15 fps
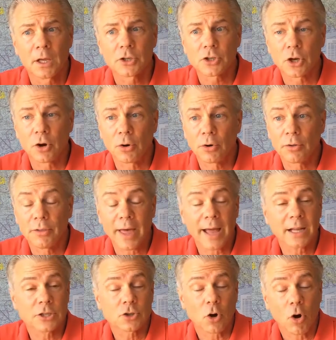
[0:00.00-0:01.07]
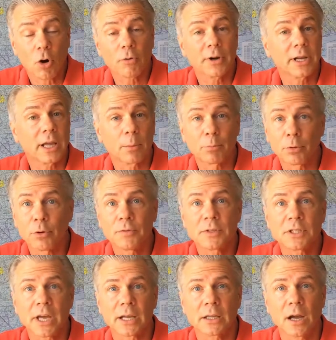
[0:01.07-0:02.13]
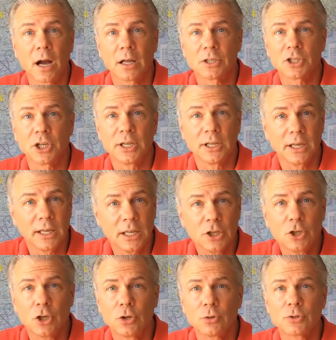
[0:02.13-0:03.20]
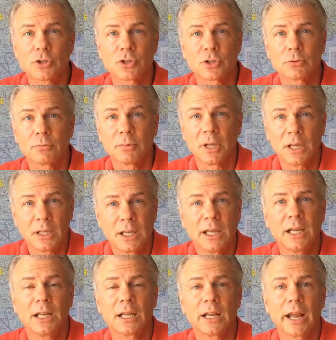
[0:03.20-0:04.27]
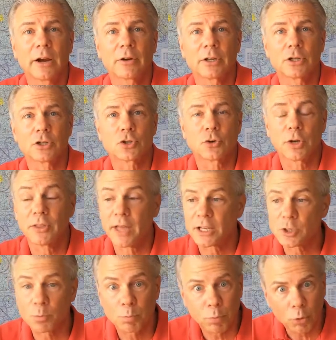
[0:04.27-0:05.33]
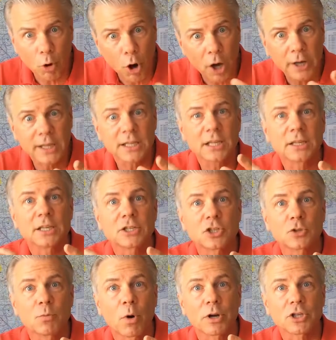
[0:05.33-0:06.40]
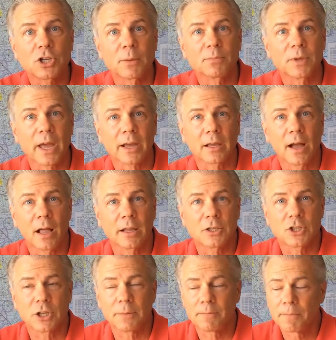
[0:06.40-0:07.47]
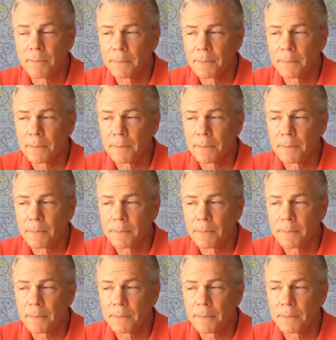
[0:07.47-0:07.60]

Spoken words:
So that is already a proven technology in use in the heating and air industry that's brought into this SmartChip technology.